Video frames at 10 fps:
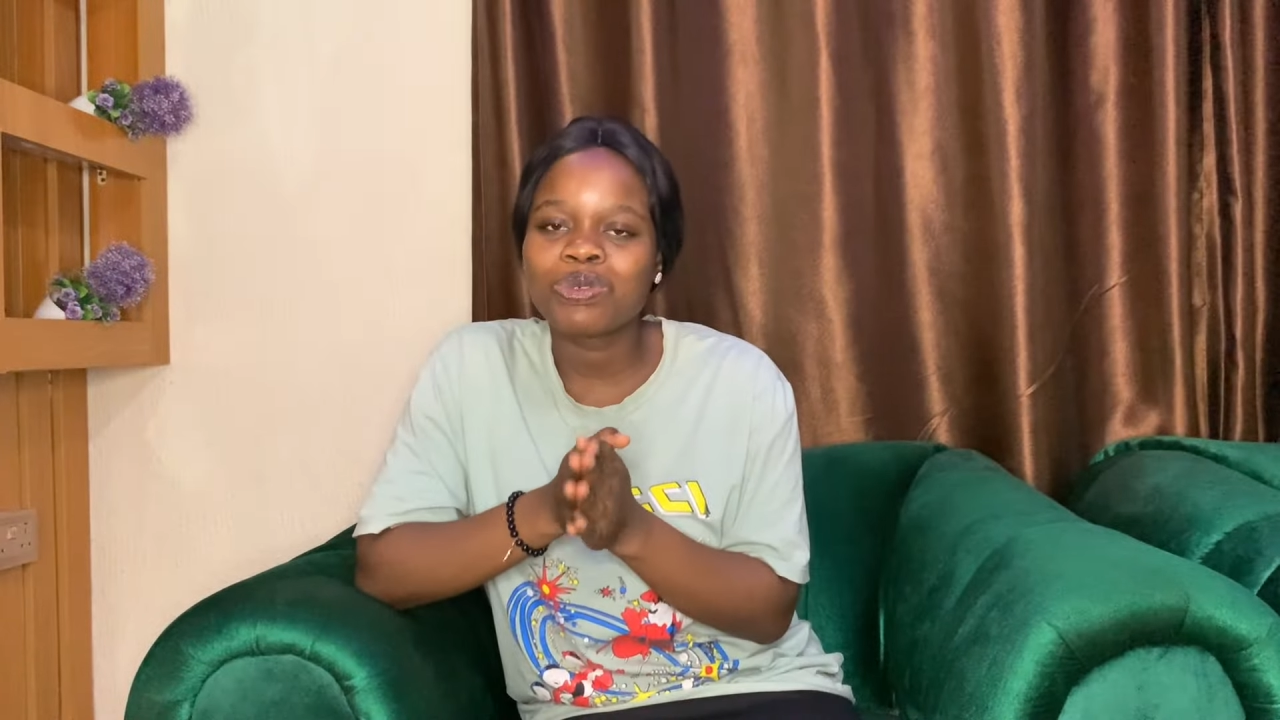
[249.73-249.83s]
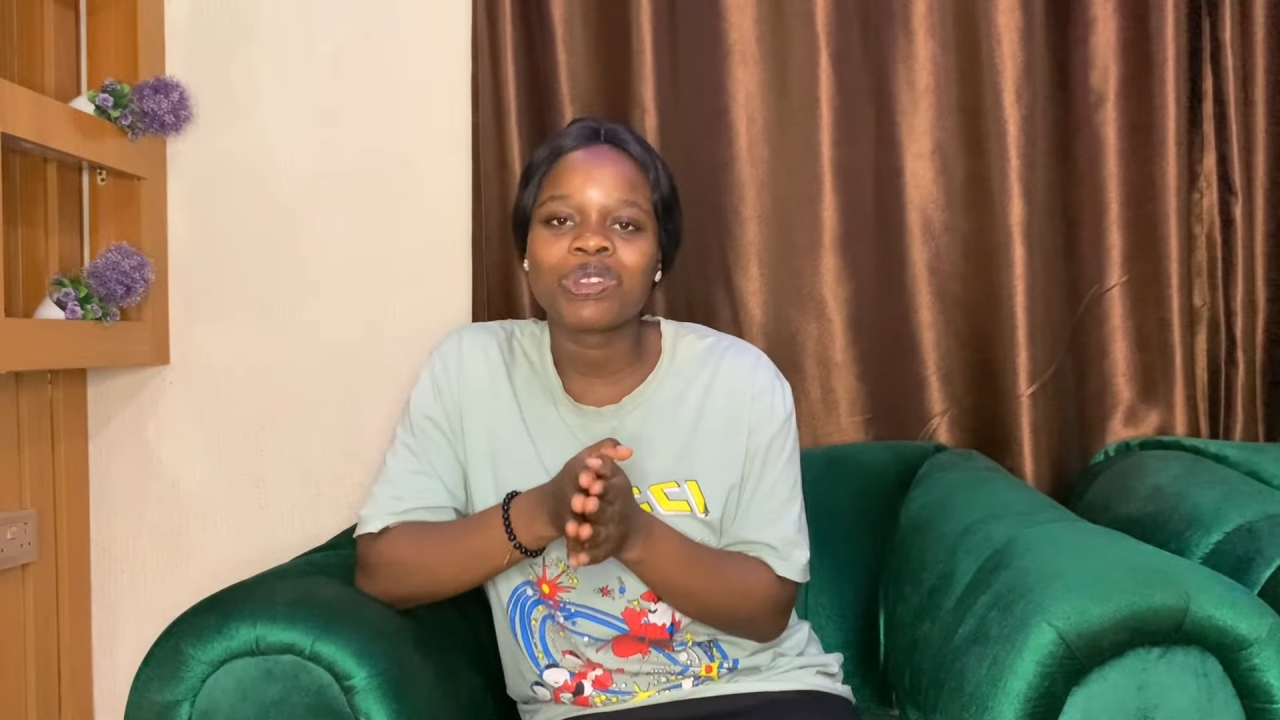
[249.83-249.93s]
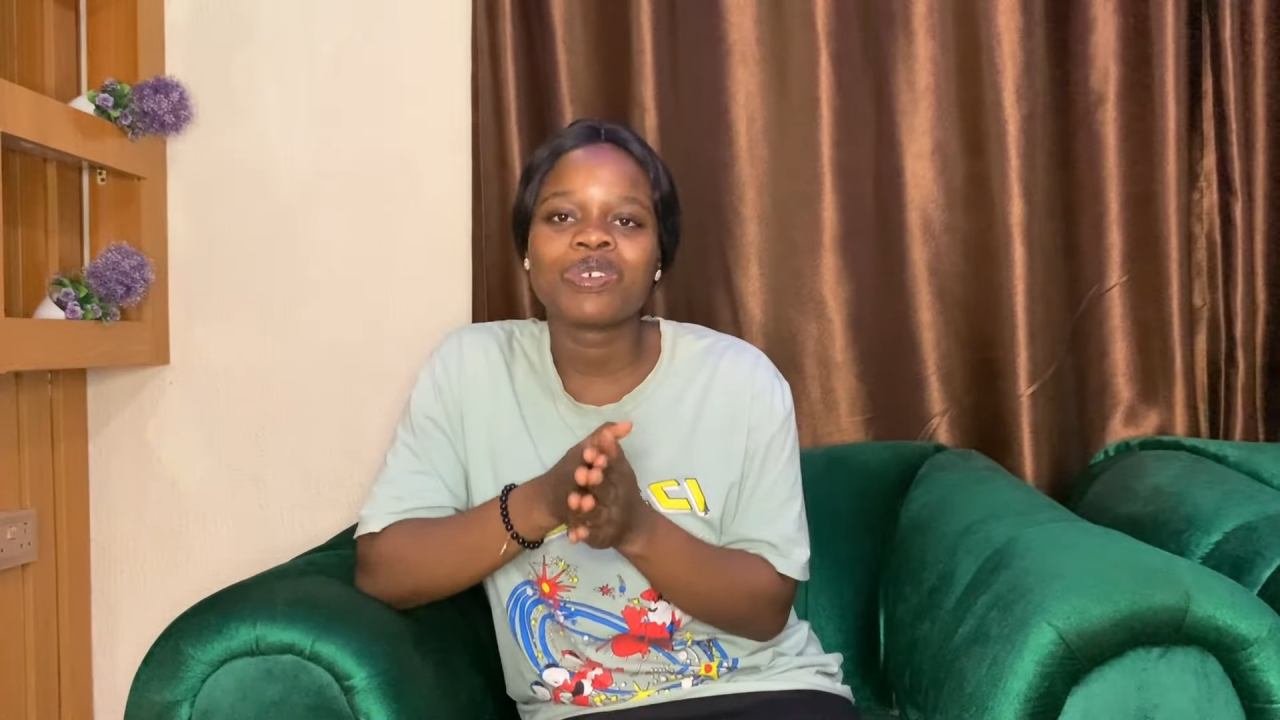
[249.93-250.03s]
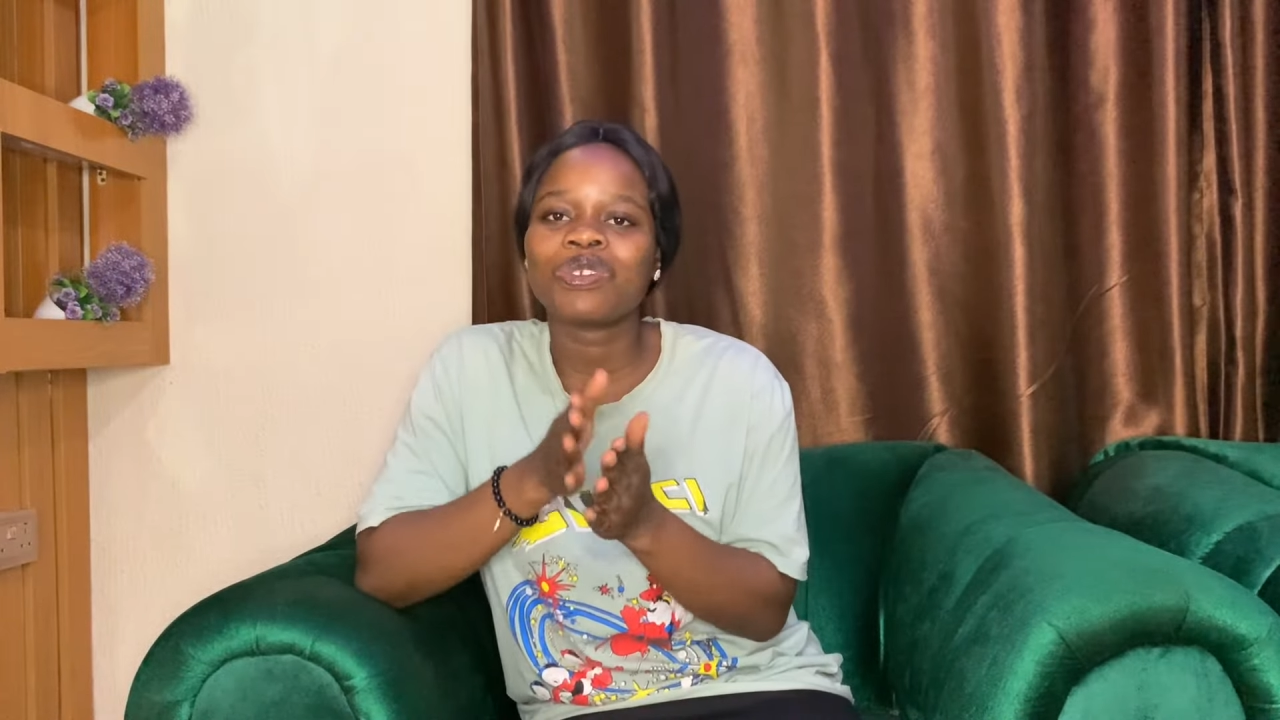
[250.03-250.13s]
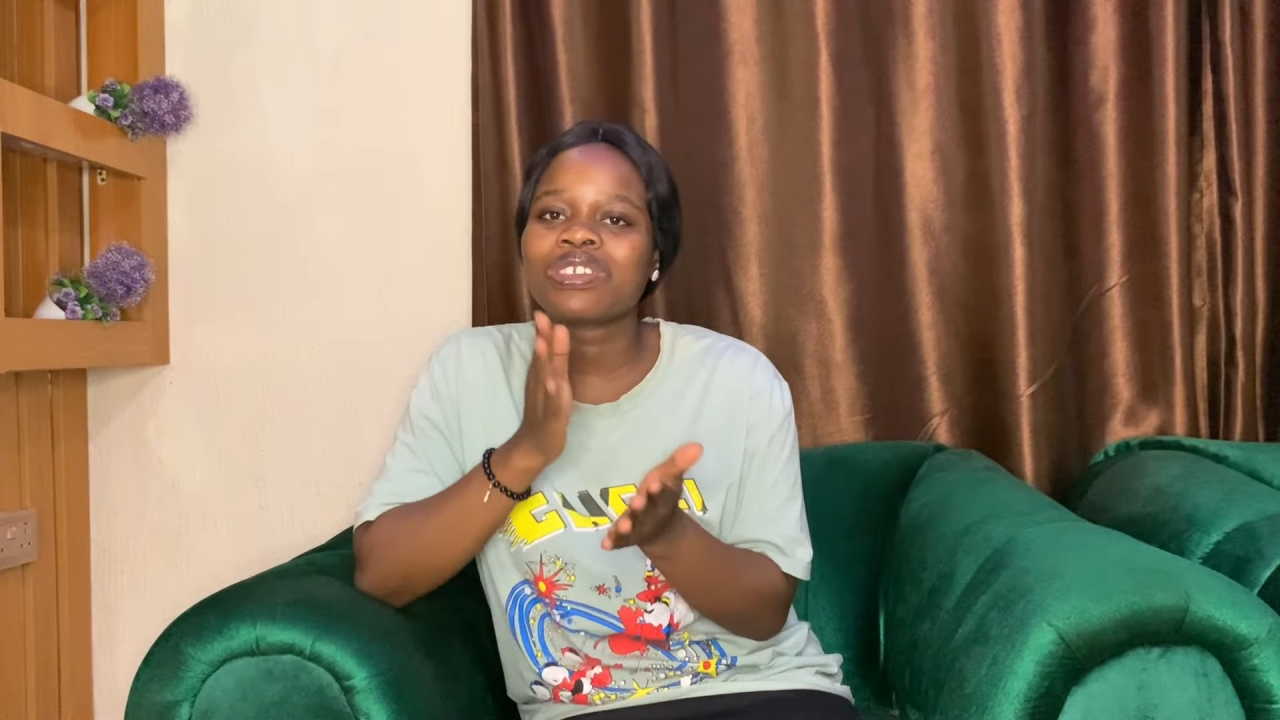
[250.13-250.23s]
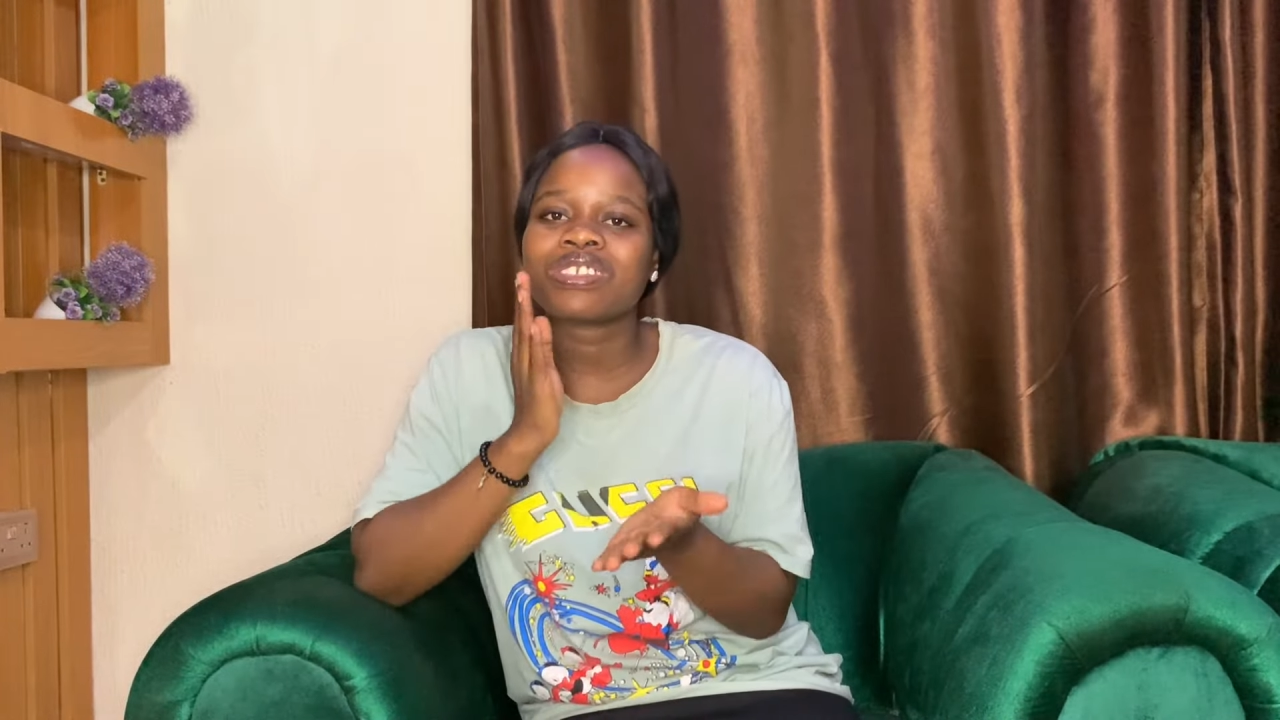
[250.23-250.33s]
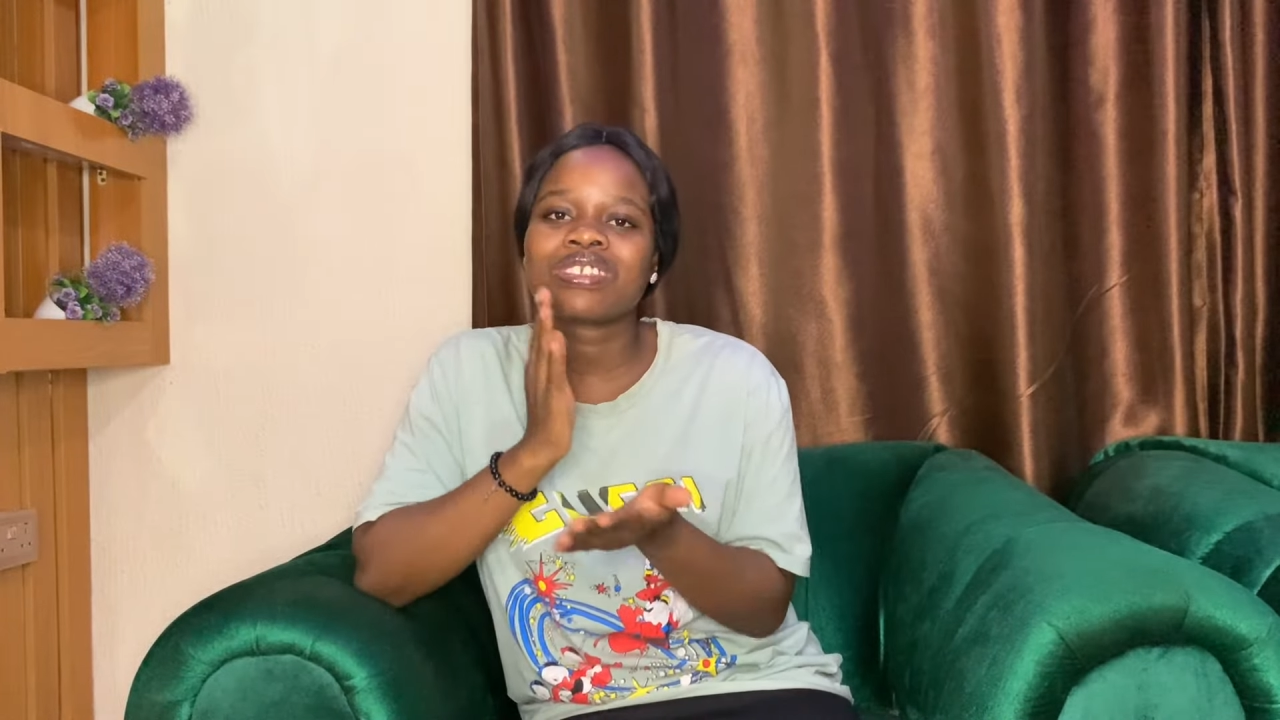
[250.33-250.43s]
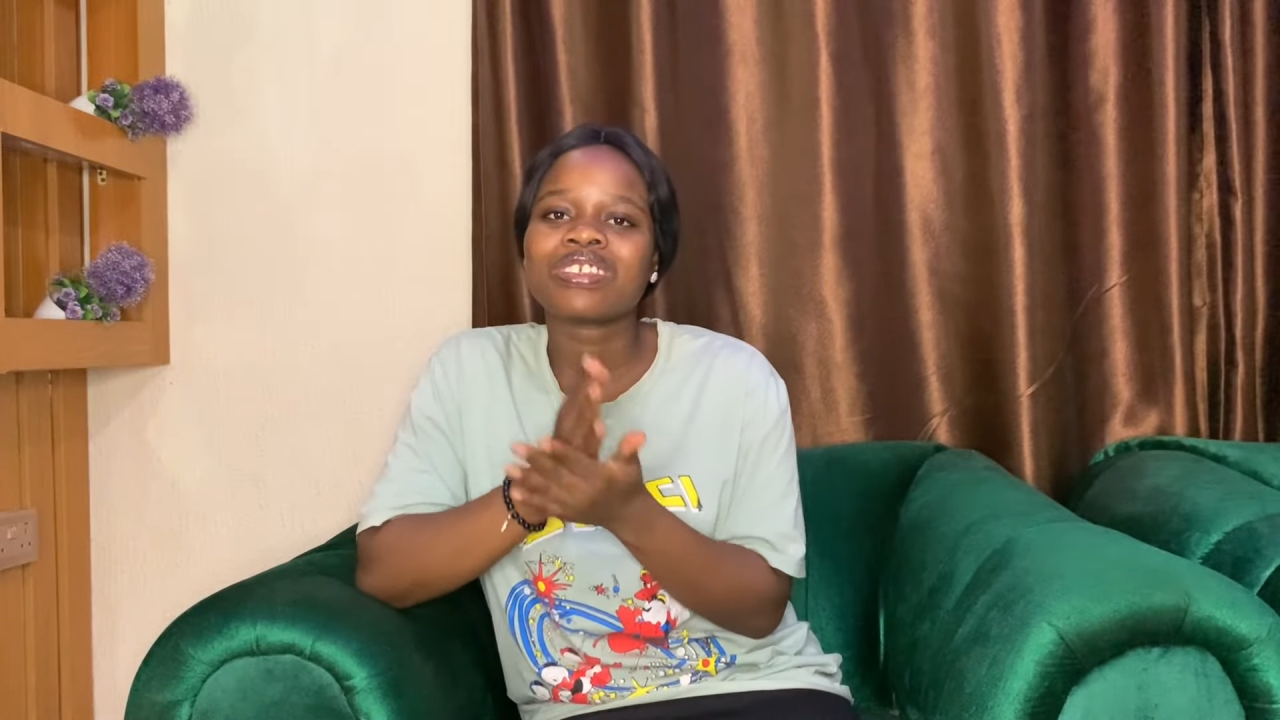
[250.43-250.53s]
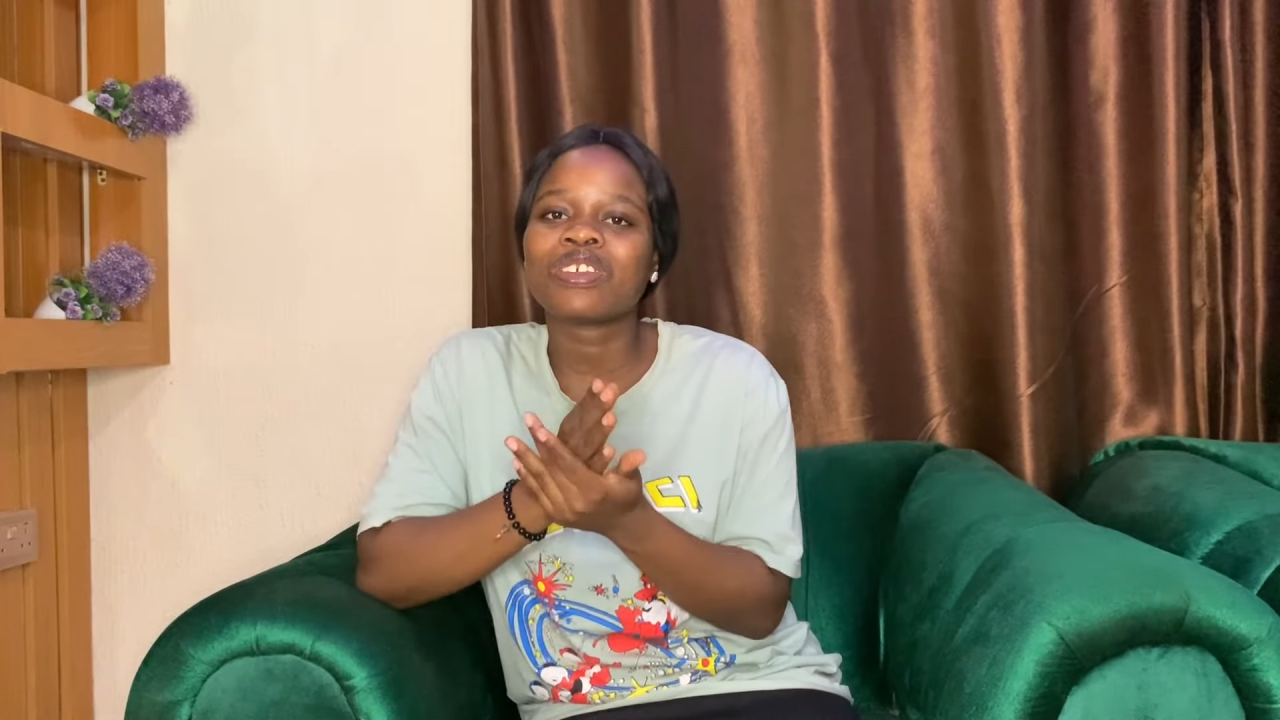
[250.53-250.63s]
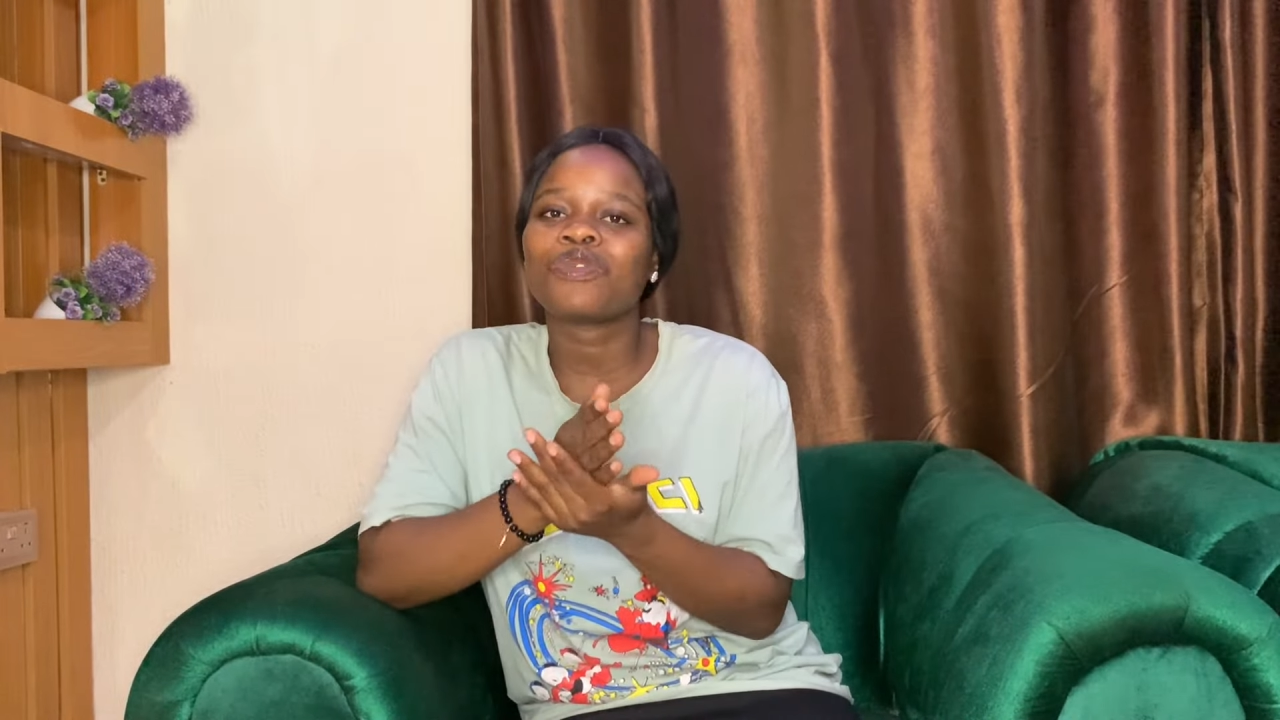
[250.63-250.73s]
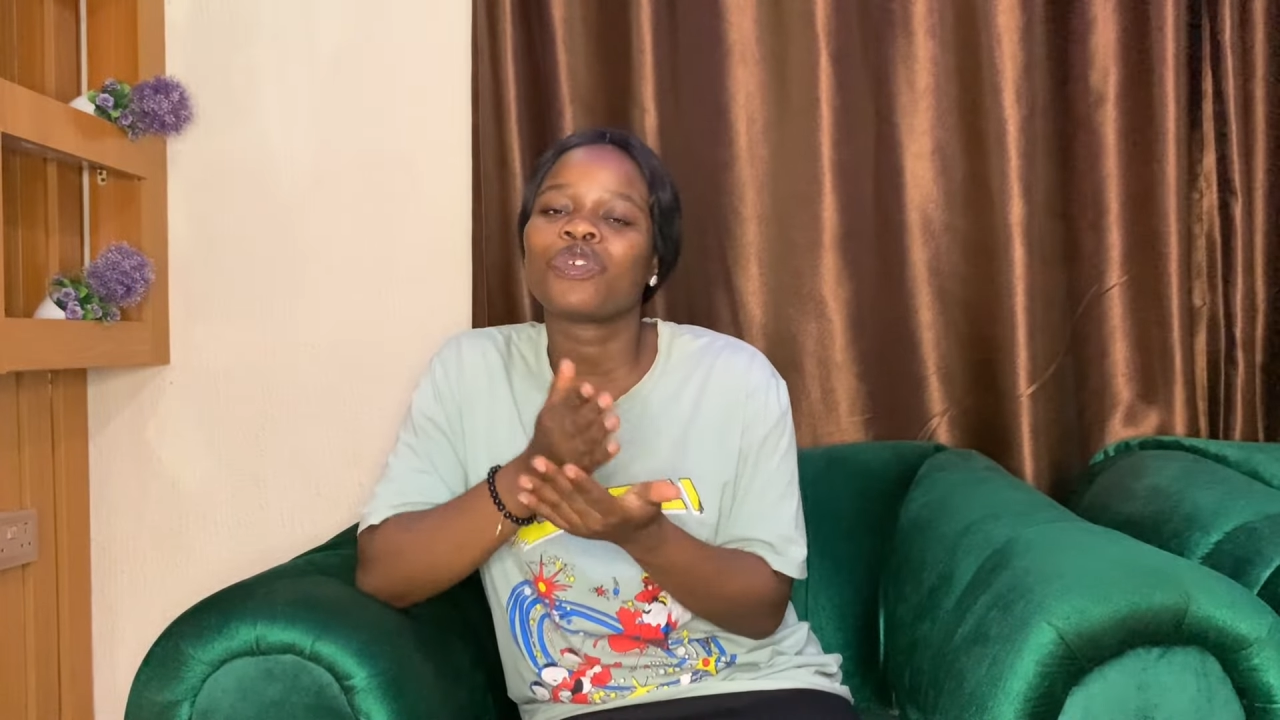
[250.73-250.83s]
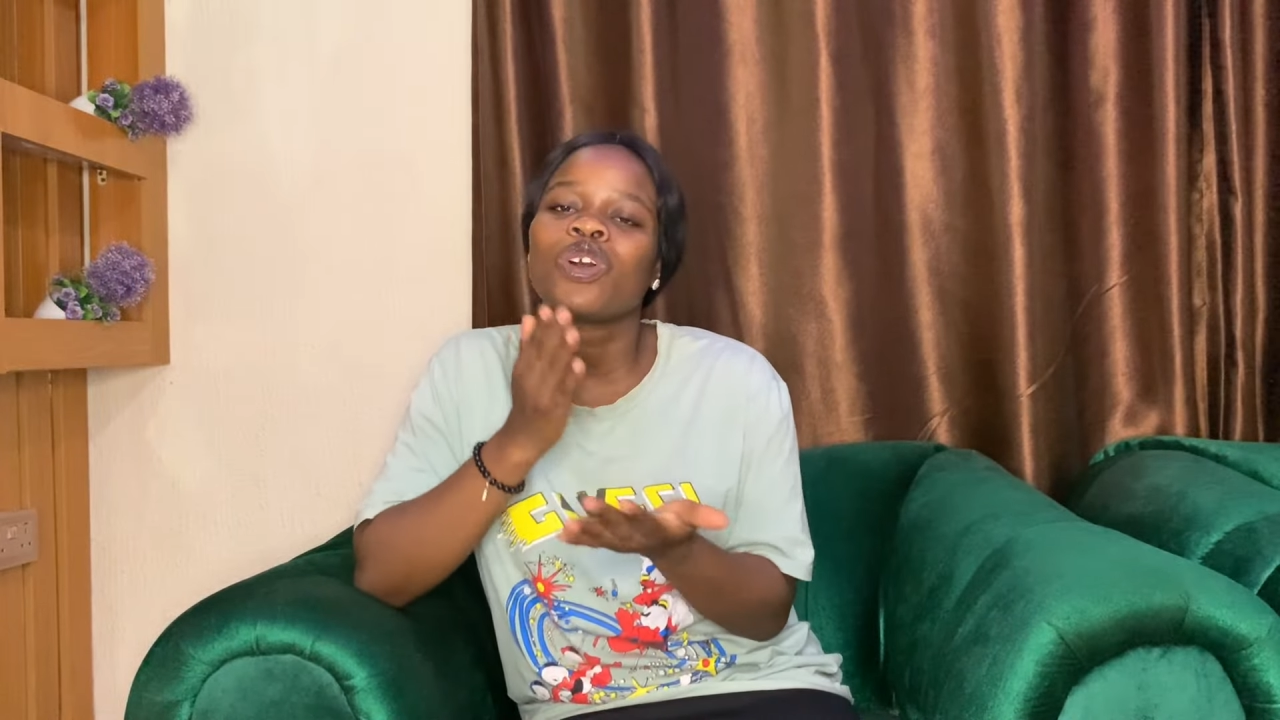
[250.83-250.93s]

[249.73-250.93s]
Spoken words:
one of those things that you've